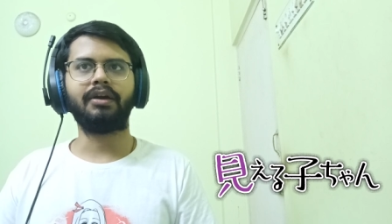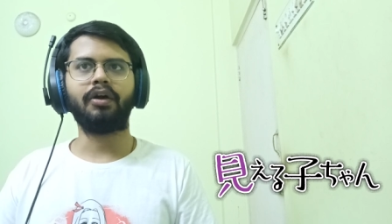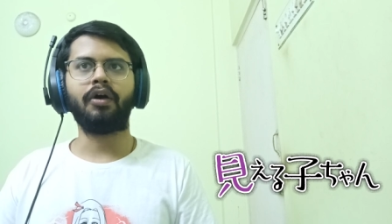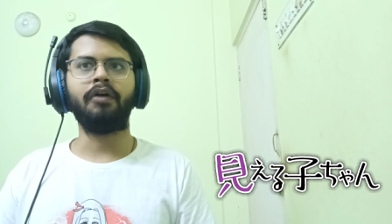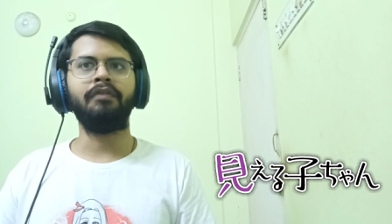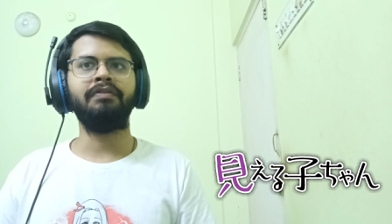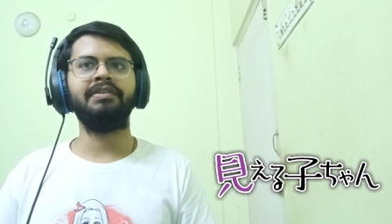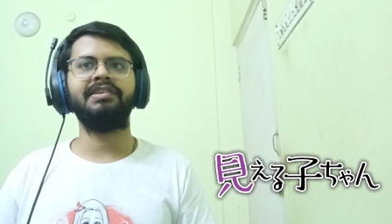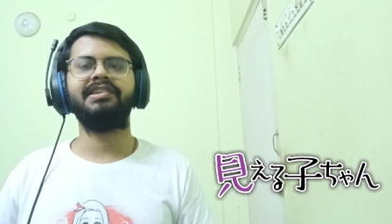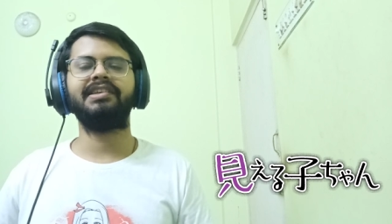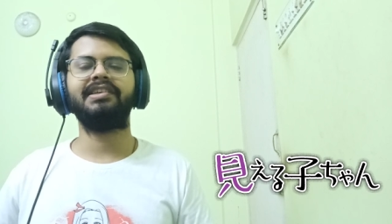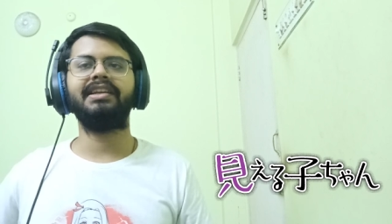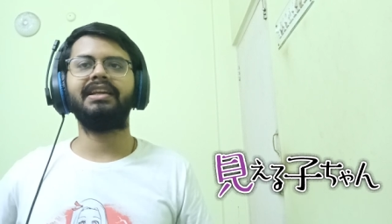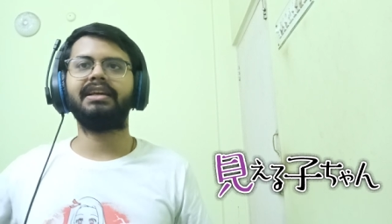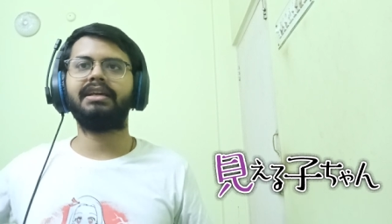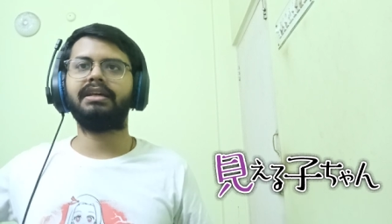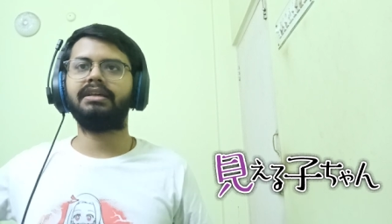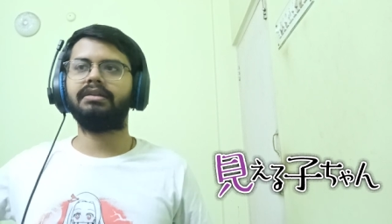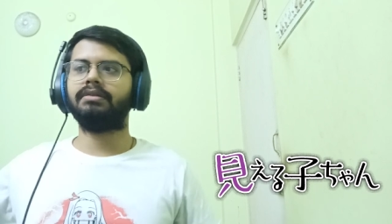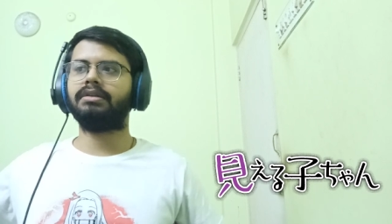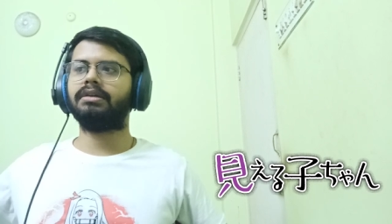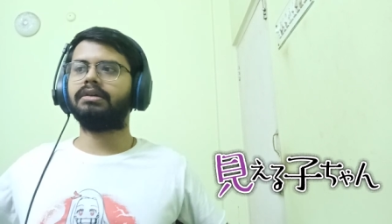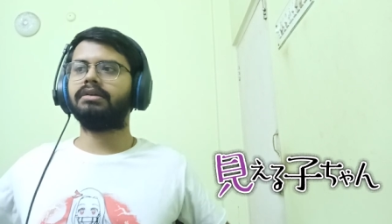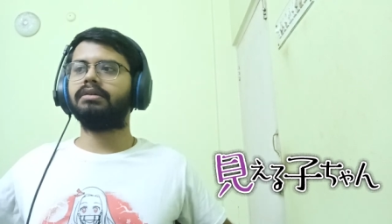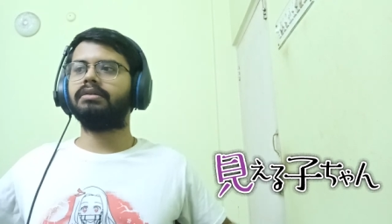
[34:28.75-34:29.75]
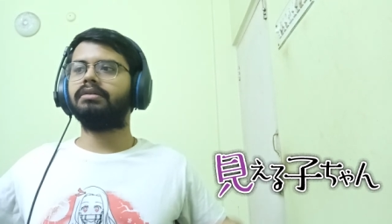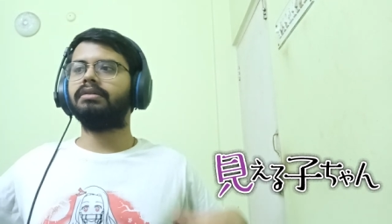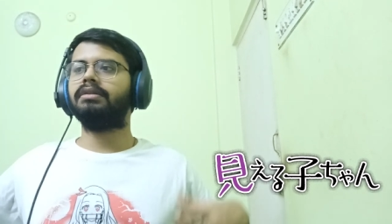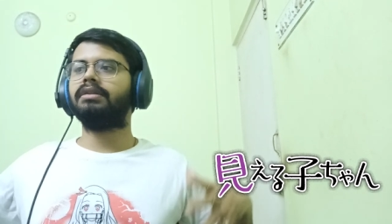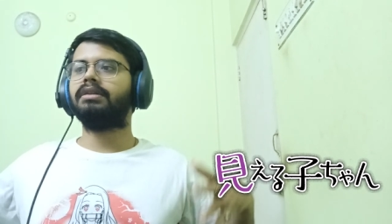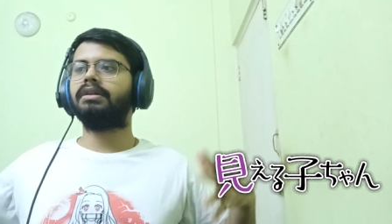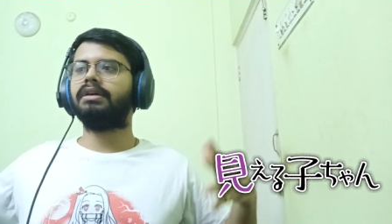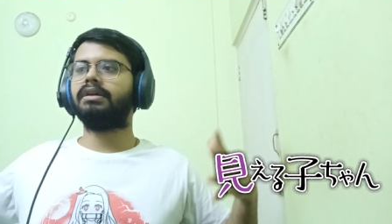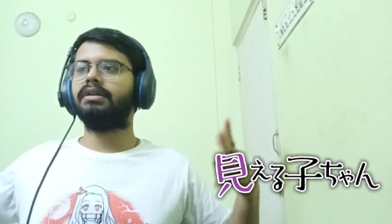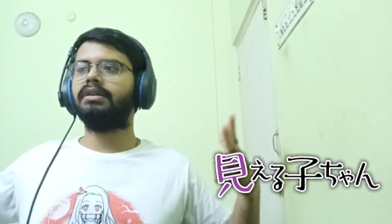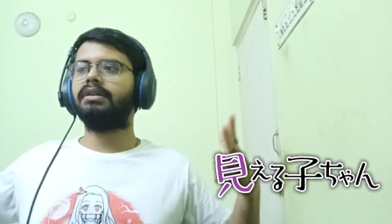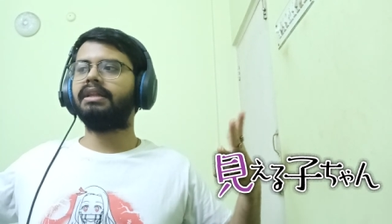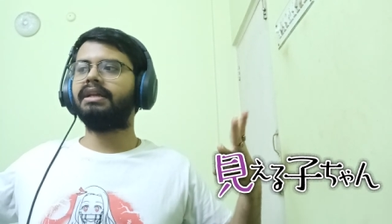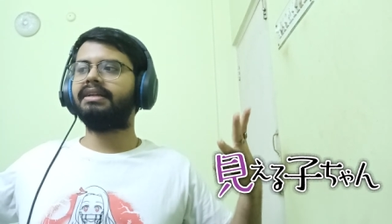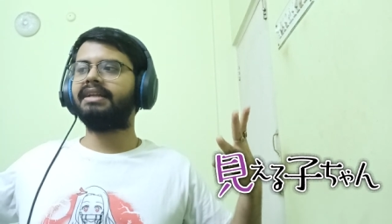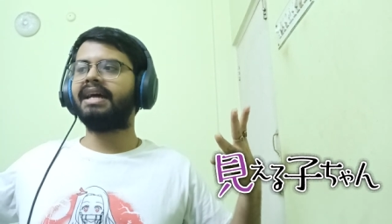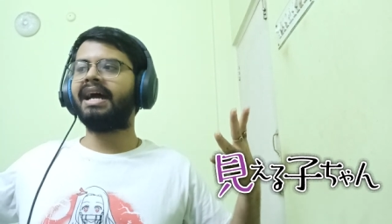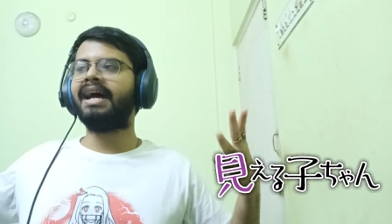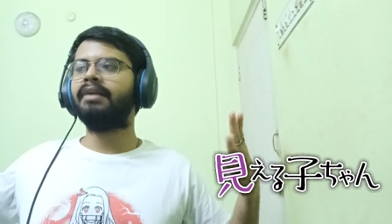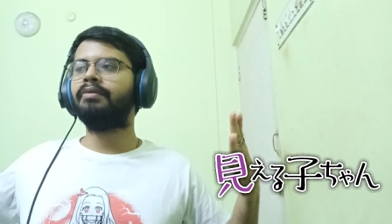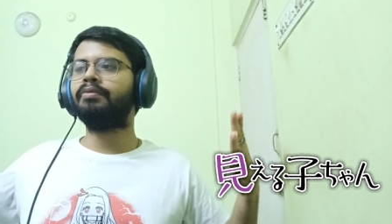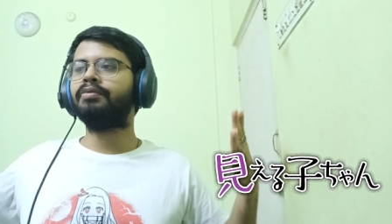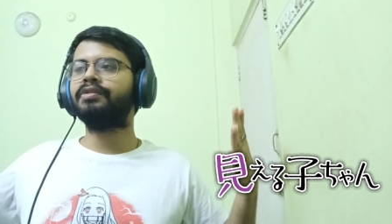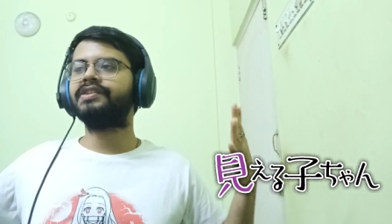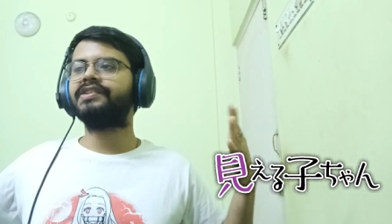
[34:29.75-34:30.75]
obviously, like the
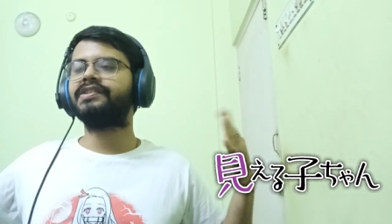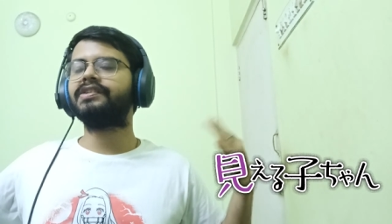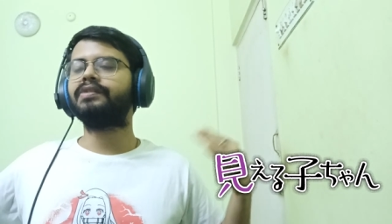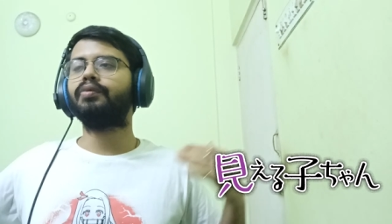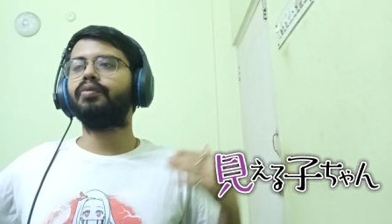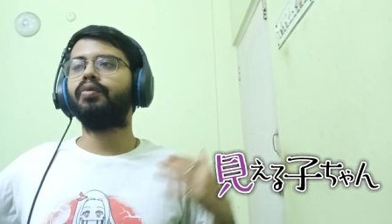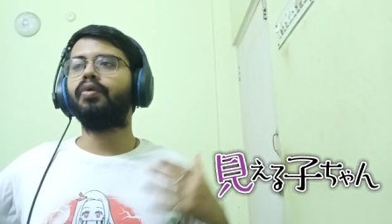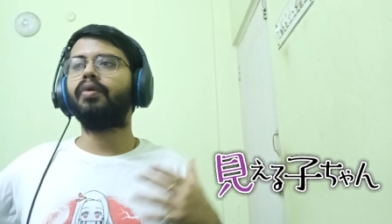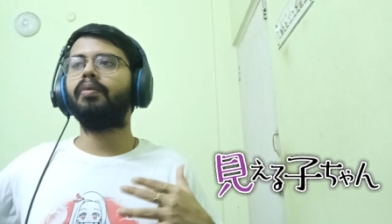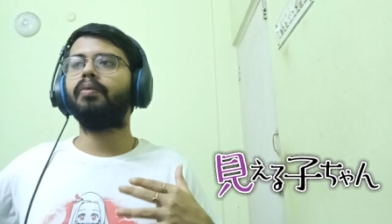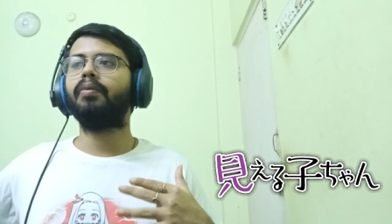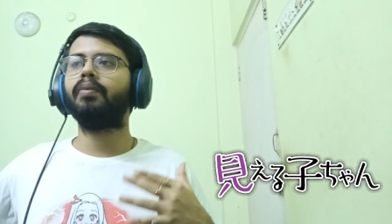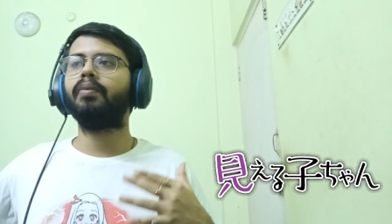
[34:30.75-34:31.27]
dad was